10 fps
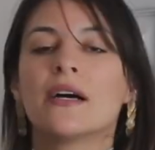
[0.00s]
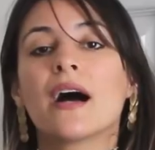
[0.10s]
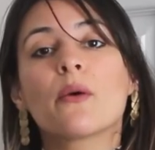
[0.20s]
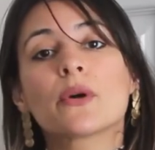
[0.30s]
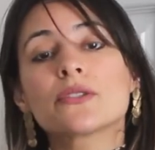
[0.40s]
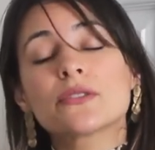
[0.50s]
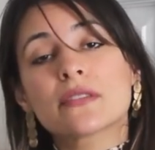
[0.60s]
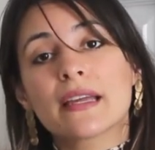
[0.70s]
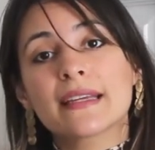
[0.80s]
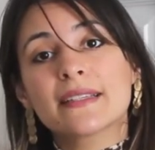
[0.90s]
I want to
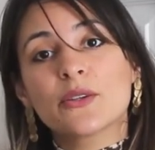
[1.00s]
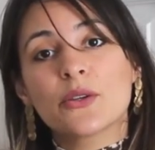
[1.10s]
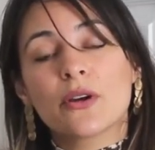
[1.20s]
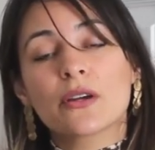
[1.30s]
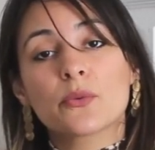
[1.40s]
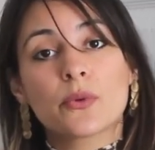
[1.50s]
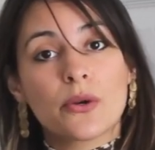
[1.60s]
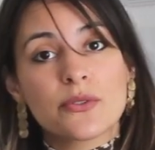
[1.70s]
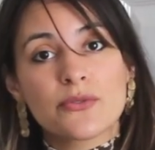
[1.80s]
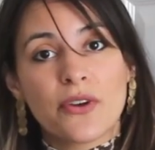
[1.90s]
thank New York
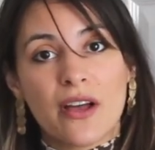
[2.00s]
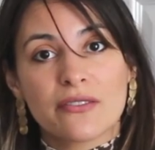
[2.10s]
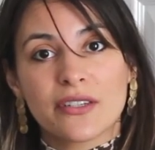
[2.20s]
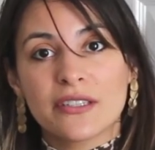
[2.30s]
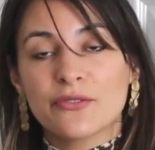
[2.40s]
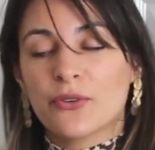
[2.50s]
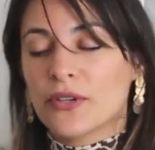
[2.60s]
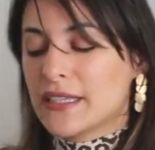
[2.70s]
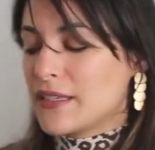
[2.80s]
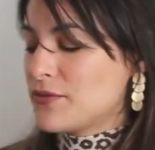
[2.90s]
Rose Forever
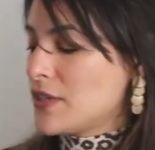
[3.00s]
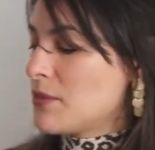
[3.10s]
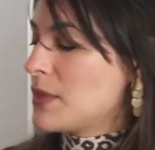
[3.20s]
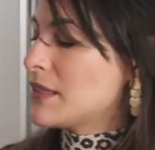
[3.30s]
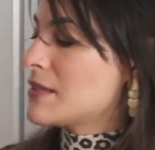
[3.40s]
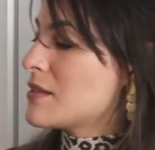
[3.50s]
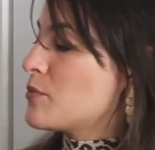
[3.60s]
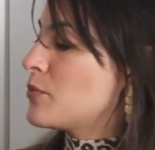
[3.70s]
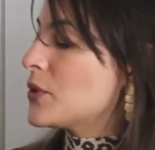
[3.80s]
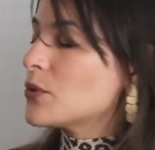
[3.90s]
for gifting me
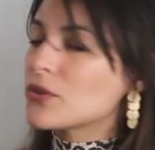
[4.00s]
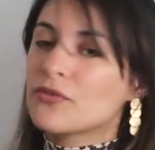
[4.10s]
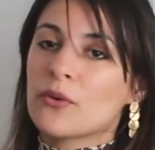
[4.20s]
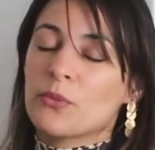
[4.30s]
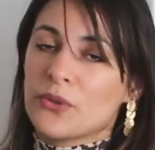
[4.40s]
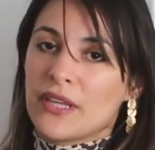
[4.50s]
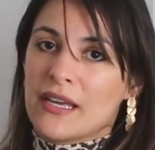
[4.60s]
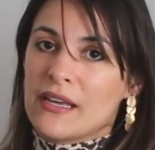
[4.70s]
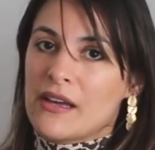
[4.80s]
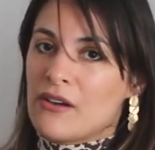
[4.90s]
this beautiful
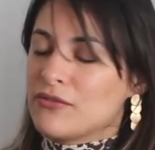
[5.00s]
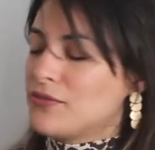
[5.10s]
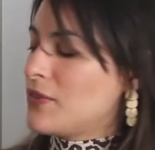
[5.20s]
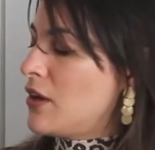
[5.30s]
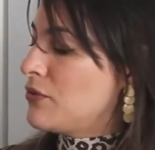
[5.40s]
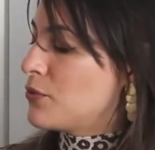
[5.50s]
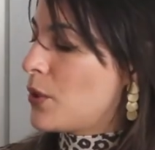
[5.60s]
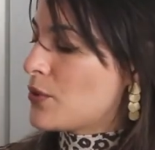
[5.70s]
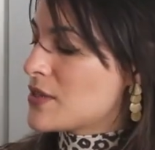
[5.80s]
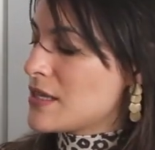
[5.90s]
bouquet of
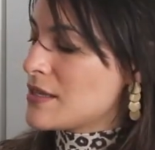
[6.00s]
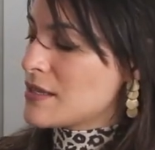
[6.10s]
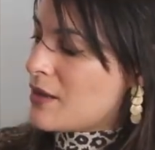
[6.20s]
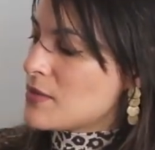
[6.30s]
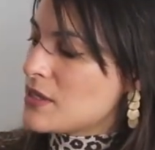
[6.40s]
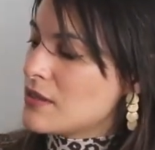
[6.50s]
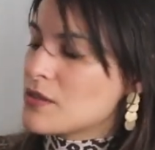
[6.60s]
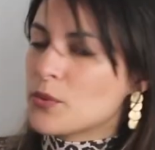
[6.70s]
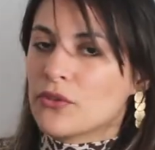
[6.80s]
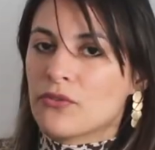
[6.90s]
roses. It comes in
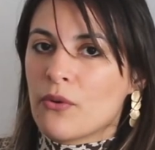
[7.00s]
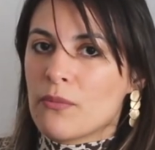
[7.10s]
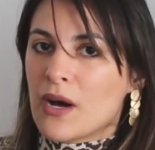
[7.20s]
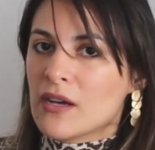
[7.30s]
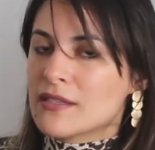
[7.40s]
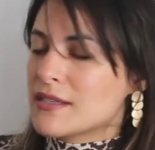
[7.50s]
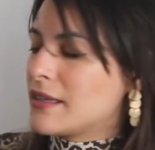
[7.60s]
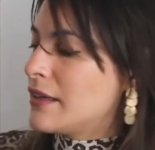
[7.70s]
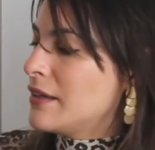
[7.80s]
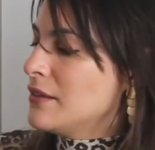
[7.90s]
this beautiful
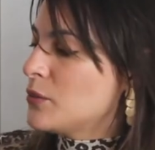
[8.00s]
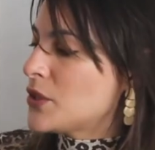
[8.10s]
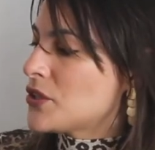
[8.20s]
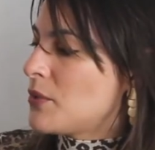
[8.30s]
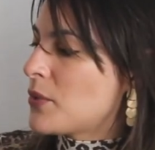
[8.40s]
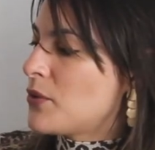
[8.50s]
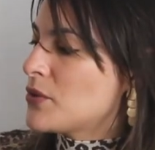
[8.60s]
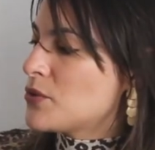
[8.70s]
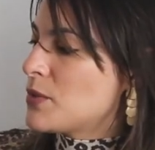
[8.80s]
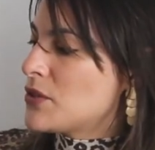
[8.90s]
box here, which I'm
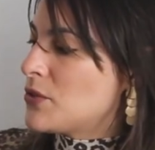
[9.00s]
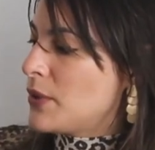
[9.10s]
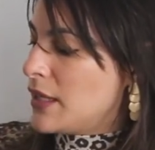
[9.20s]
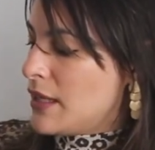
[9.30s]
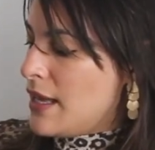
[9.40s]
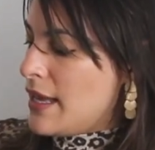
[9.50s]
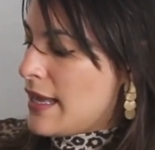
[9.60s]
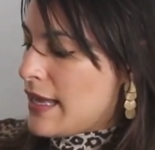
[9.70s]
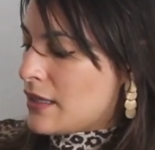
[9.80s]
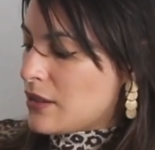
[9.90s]
going to be doing
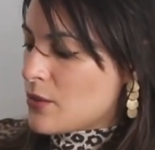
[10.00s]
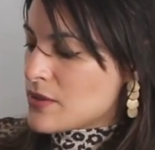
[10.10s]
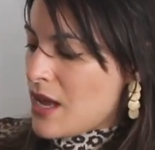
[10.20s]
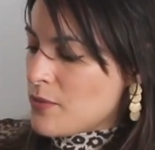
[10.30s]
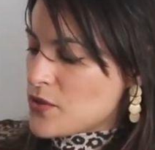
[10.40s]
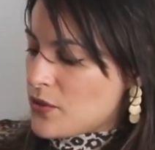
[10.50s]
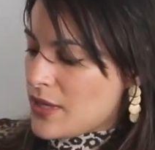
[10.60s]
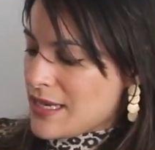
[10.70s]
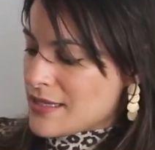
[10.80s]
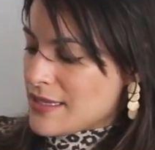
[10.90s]
a close-up so you
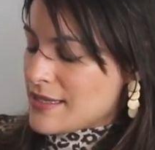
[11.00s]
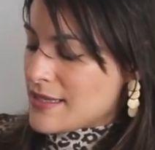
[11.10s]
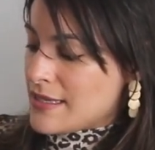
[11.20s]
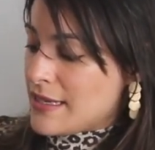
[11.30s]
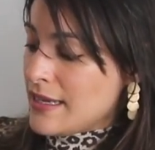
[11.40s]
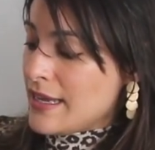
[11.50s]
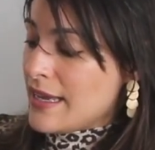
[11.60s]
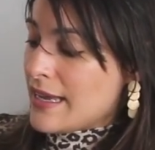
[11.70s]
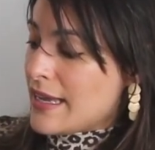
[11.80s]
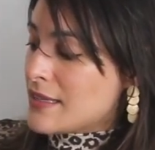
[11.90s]
guys can see.
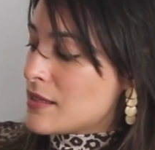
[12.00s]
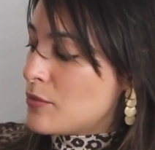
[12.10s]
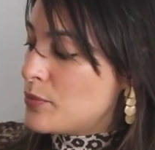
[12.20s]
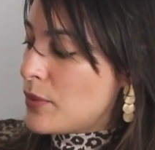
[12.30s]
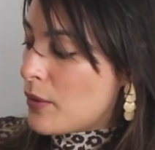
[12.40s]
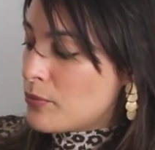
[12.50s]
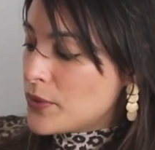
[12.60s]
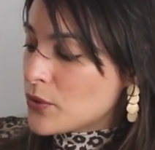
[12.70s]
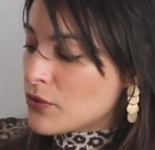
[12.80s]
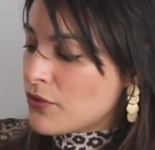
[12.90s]
It's a
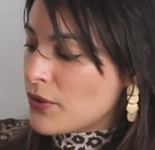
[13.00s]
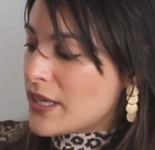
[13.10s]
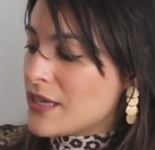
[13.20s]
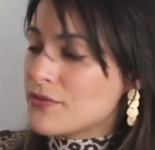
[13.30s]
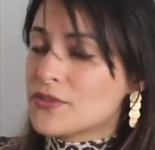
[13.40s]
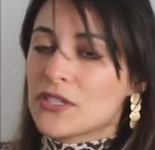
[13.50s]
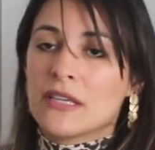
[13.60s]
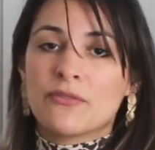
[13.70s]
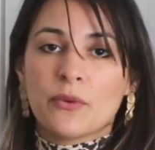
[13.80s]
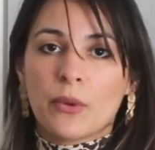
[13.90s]
beautiful gift
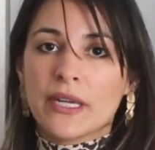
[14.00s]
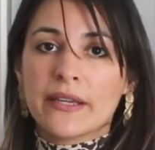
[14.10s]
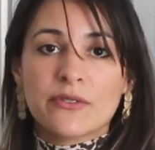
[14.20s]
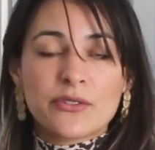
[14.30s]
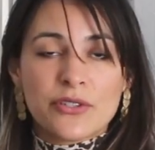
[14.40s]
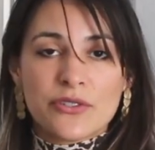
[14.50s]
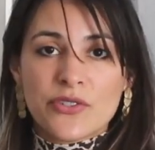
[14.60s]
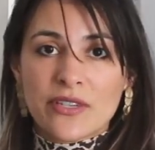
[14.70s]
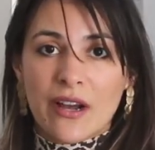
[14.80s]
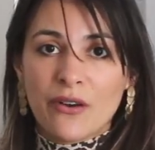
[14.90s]
if you want to give it to
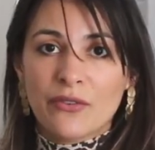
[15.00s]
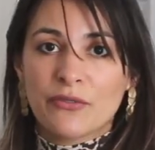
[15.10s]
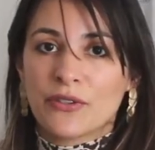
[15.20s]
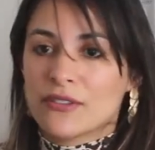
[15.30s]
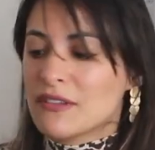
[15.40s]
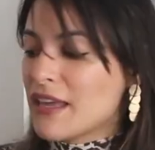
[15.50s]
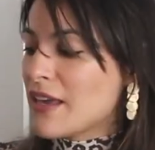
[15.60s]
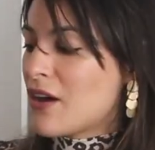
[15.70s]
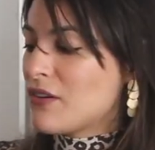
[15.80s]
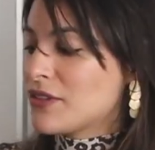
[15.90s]
yourself or if you're
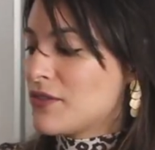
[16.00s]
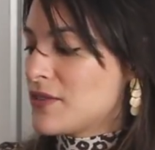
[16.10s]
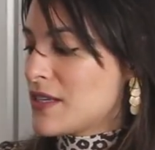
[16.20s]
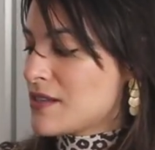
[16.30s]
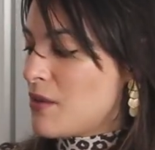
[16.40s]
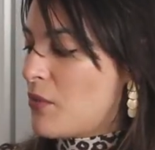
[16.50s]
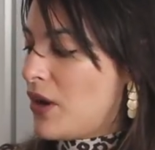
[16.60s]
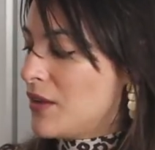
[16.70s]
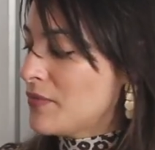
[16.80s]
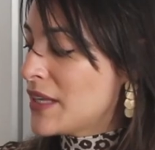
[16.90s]
thinking of gifting
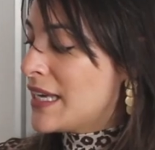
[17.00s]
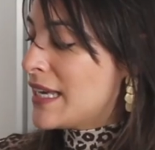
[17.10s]
someone.